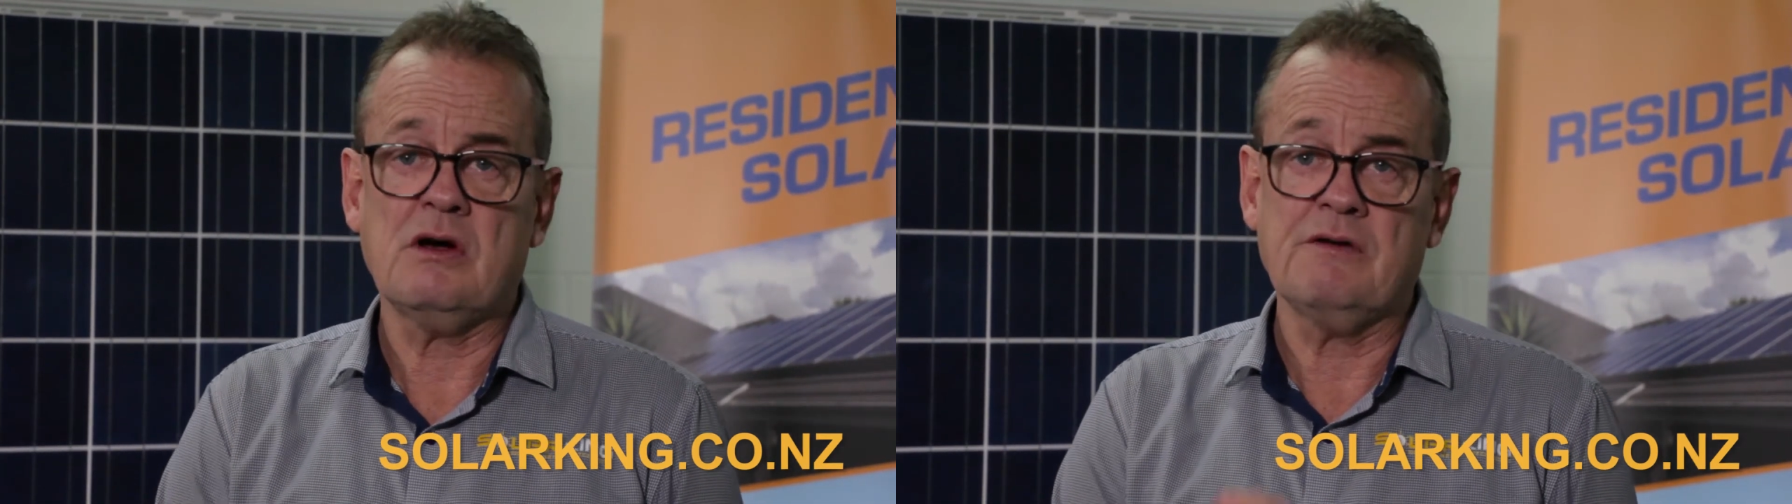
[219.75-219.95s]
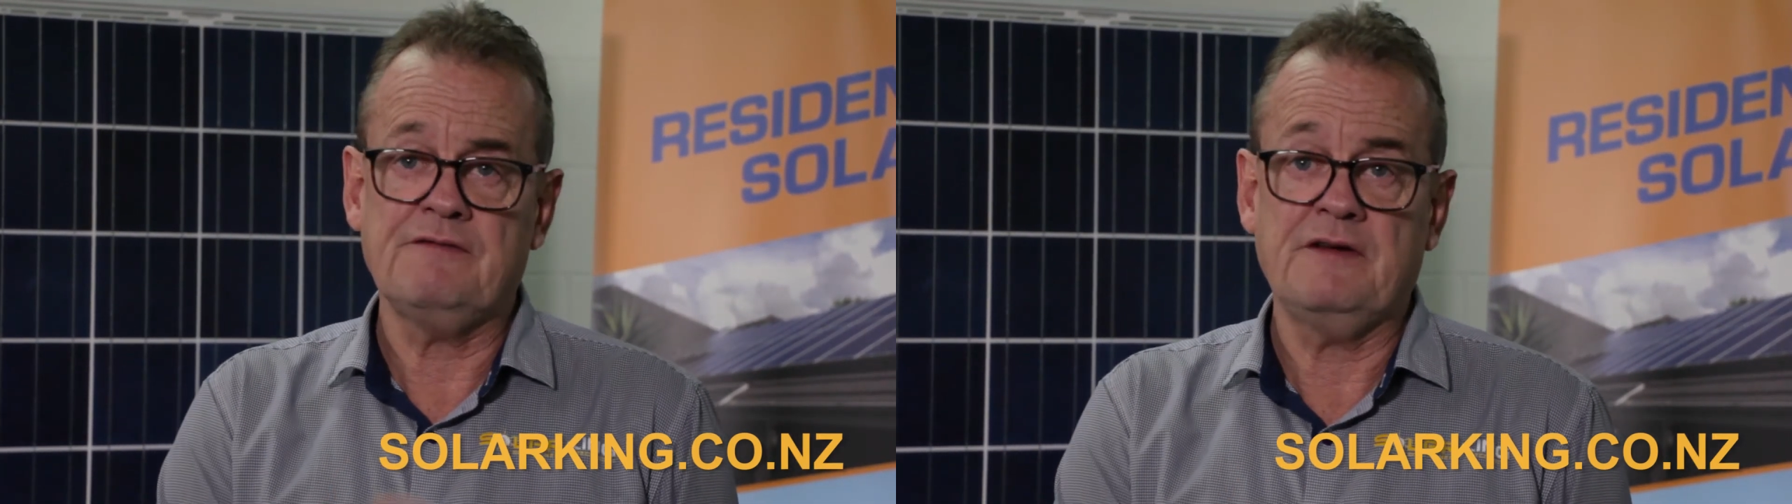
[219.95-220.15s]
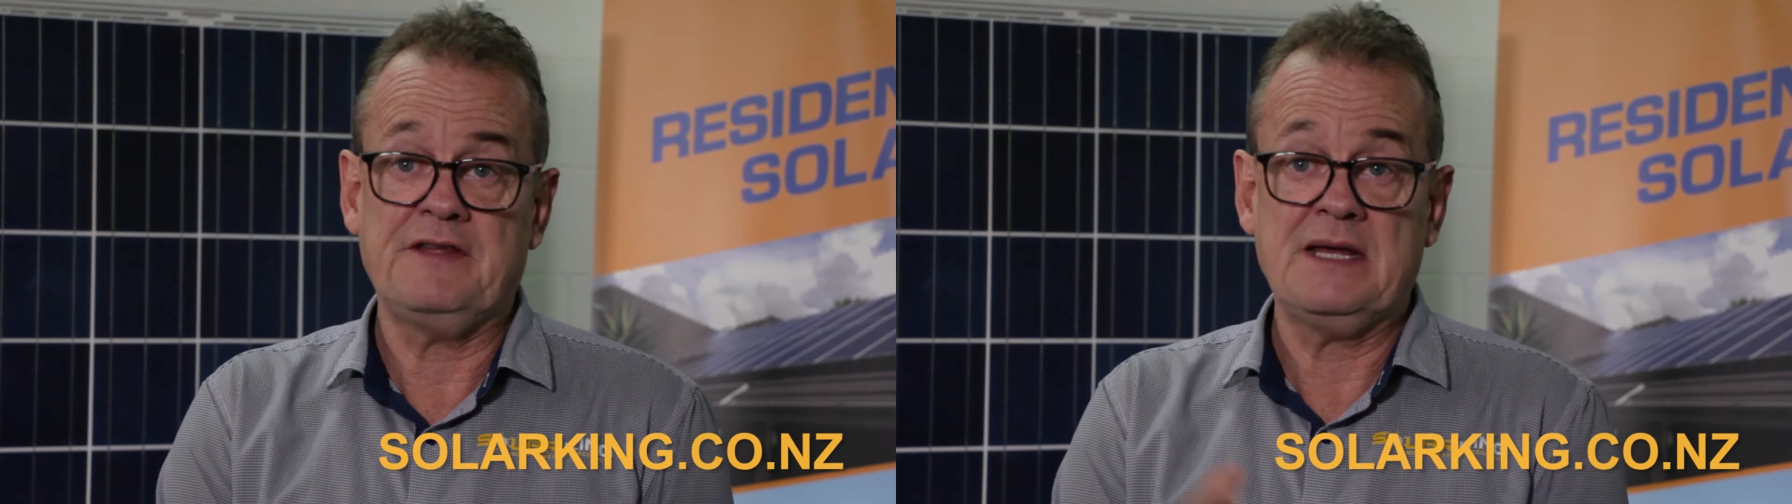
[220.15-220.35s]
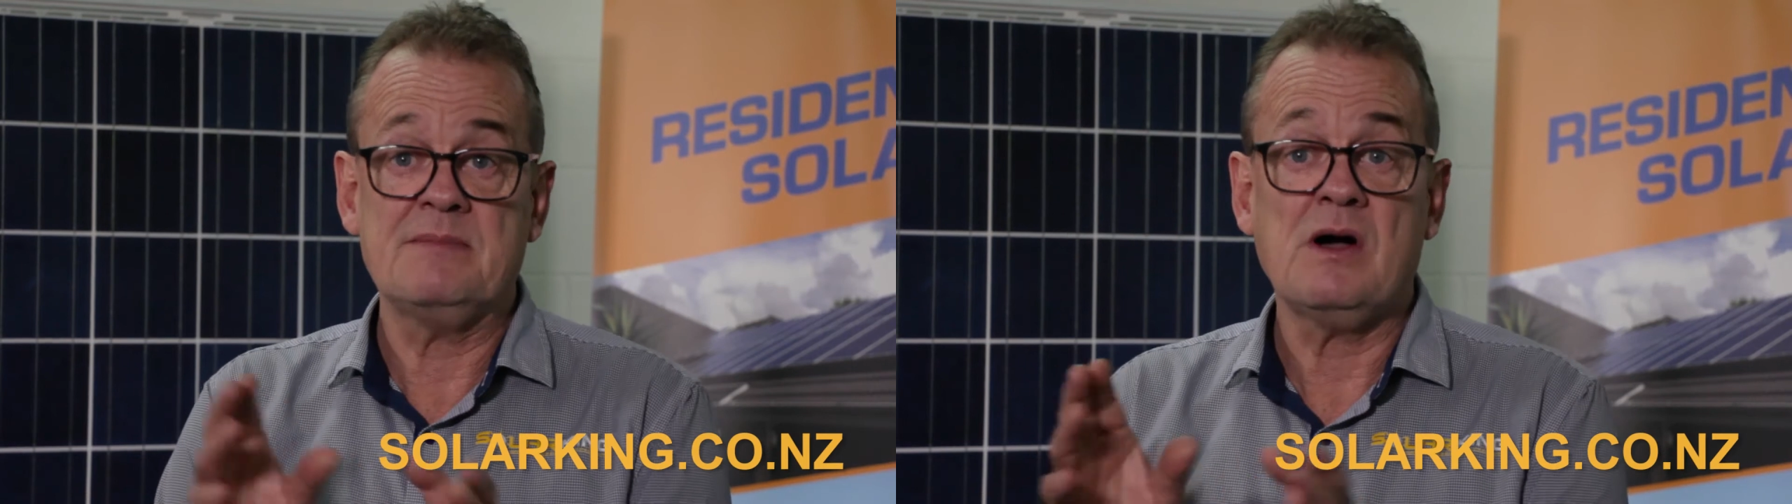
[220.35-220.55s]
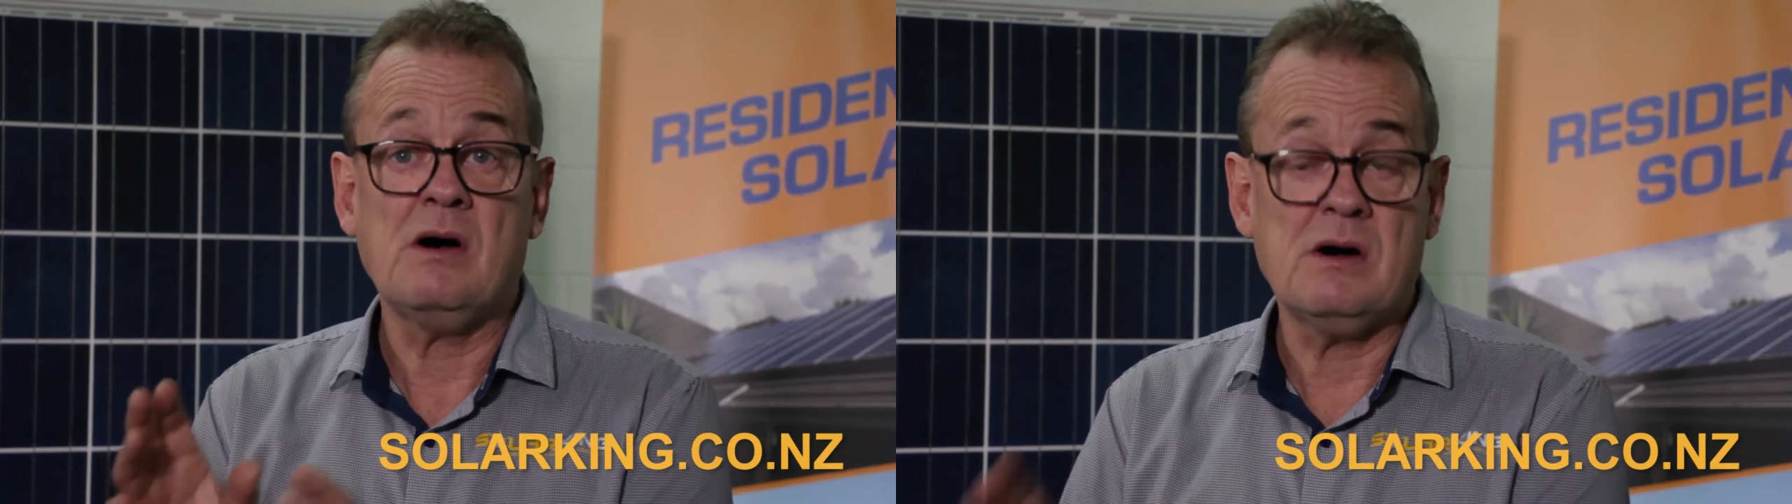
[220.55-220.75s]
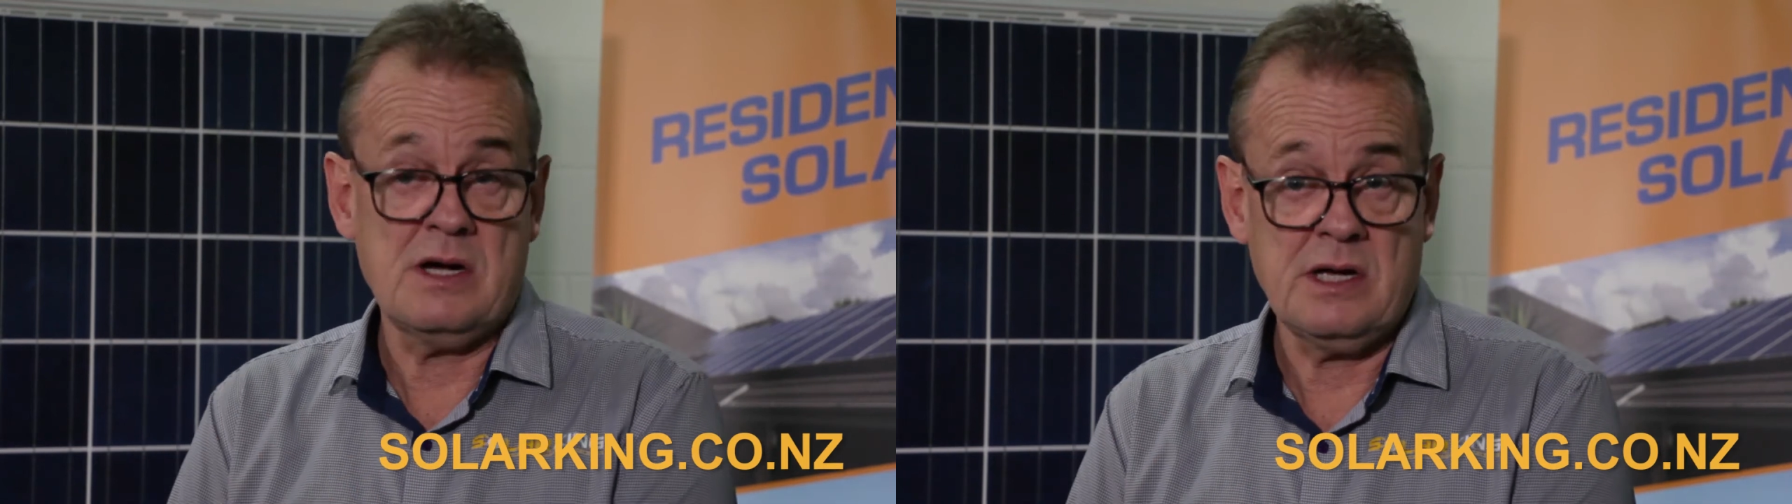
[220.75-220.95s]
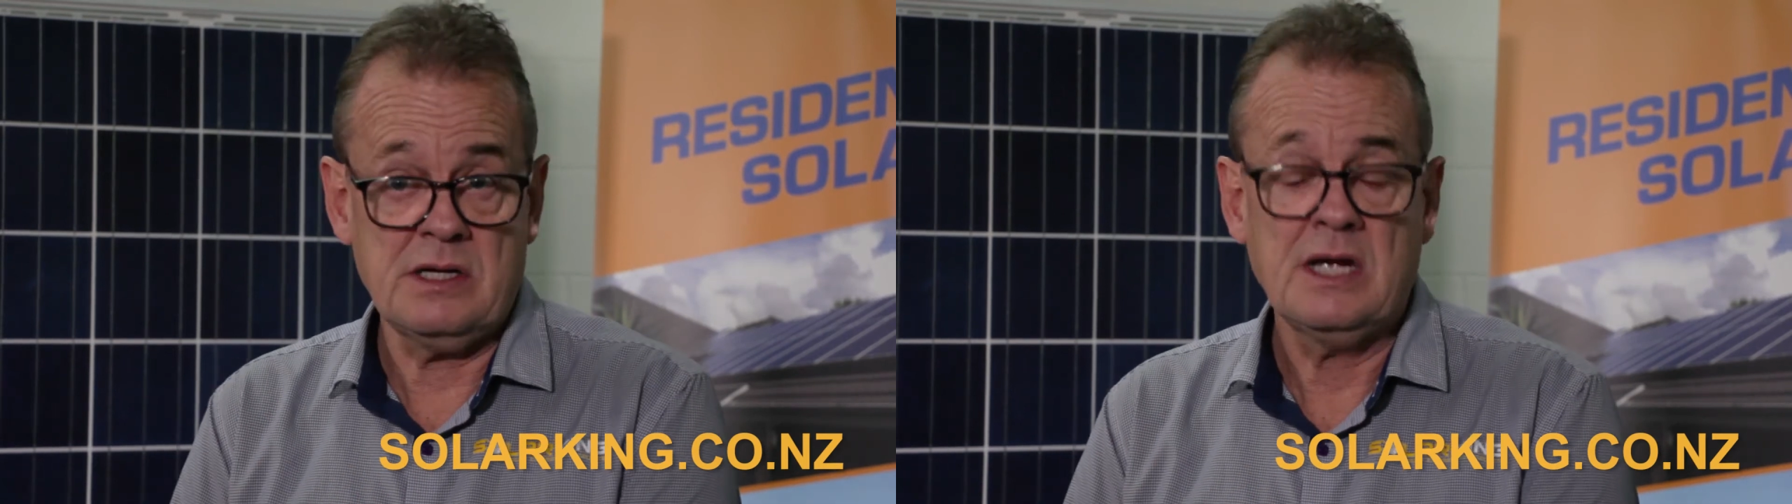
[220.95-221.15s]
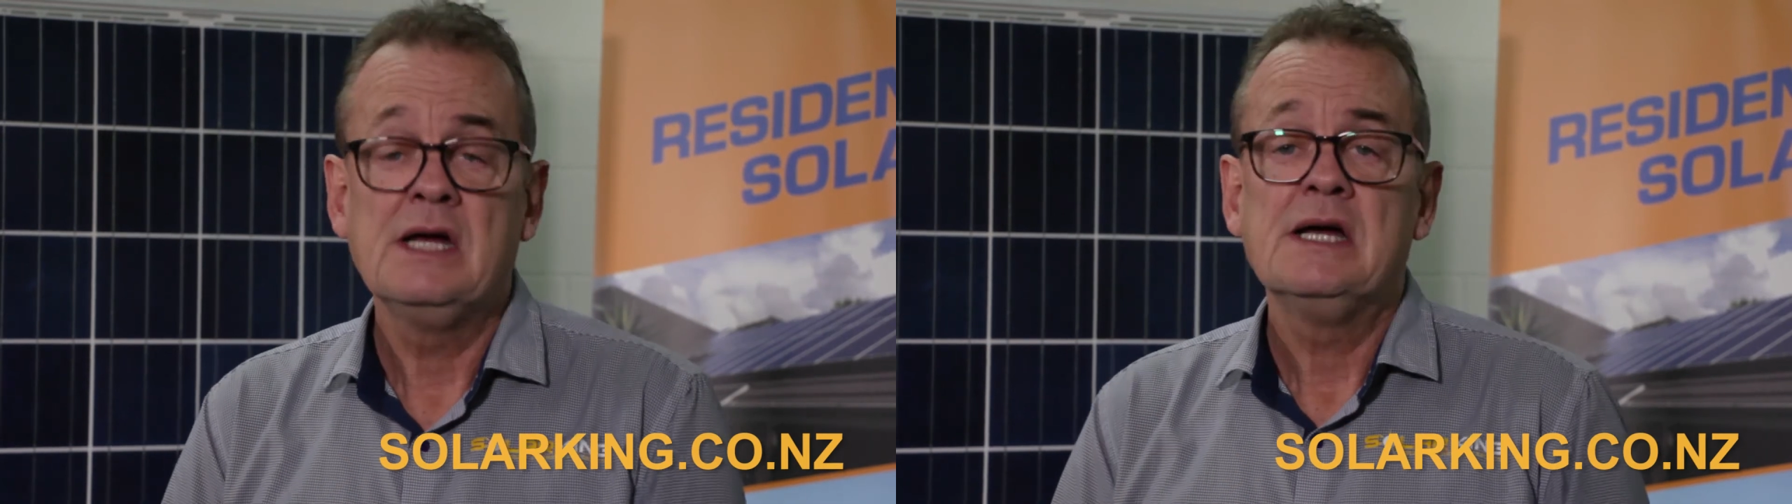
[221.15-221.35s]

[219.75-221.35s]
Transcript: of lithium iron.